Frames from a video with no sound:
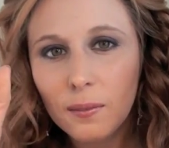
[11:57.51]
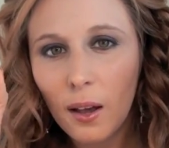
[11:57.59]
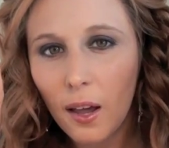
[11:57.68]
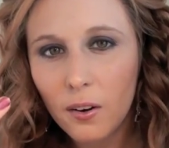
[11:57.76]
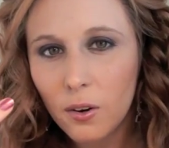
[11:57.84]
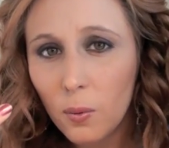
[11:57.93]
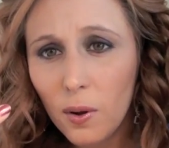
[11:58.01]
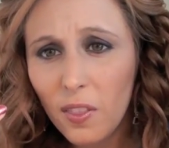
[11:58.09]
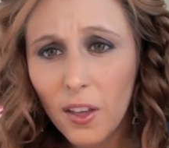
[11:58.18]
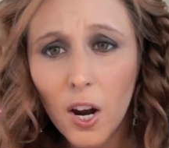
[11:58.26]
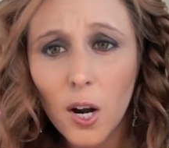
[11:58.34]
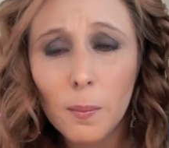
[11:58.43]
I don't know what
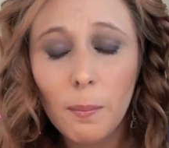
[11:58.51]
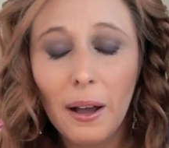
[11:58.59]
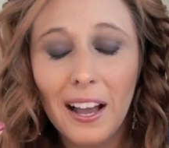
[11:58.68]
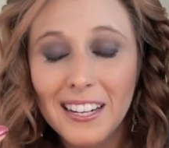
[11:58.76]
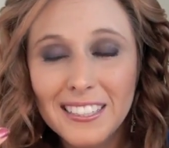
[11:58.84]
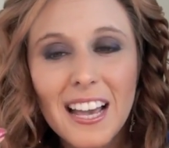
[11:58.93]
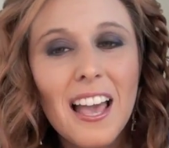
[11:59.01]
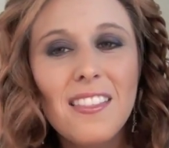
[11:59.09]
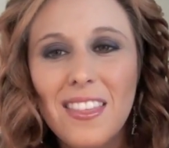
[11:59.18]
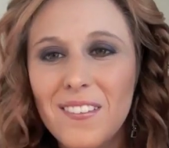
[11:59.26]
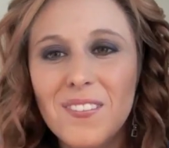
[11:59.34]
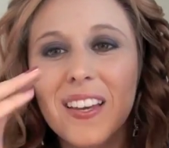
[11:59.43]
they are, but
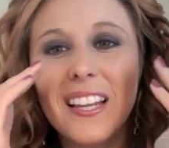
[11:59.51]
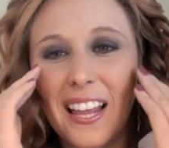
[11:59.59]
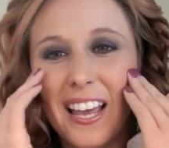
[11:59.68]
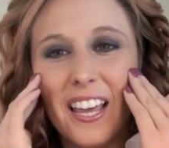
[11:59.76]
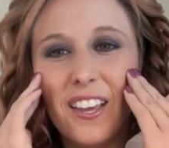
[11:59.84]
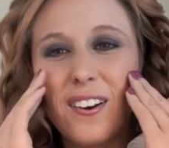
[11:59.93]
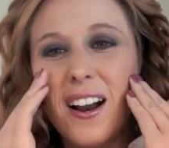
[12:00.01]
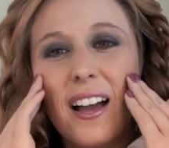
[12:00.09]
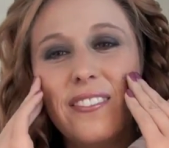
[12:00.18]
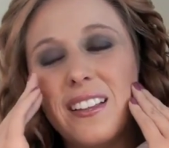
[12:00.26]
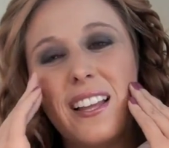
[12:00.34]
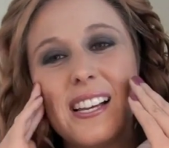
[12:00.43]
they feel like you're
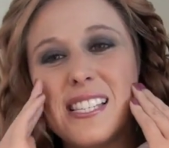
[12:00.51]
having a